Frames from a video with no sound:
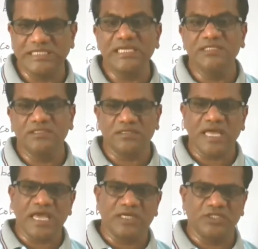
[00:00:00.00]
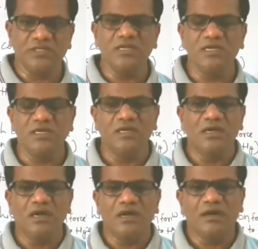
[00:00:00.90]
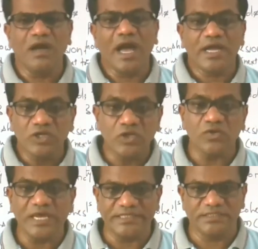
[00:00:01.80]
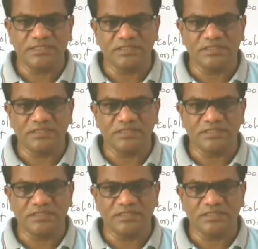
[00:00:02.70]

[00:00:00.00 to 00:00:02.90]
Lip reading: Hill's reaction, hydrolysis.